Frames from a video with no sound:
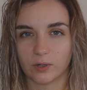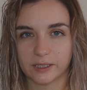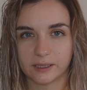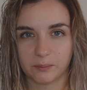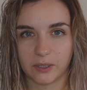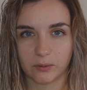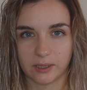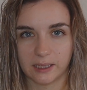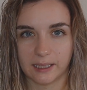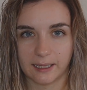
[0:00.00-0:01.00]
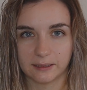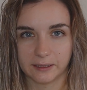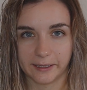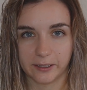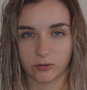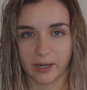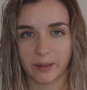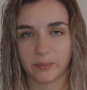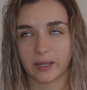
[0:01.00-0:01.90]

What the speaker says: words about the Dyson Airwrap,